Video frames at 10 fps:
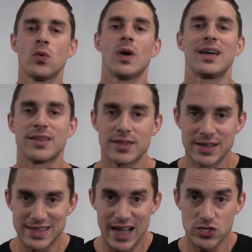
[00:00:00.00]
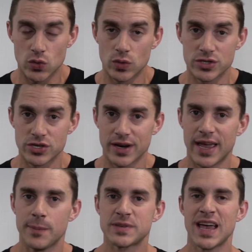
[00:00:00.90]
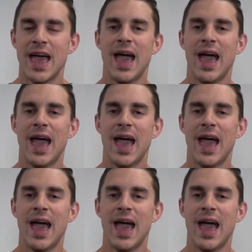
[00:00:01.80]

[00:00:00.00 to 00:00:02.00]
rather than down towards your hips.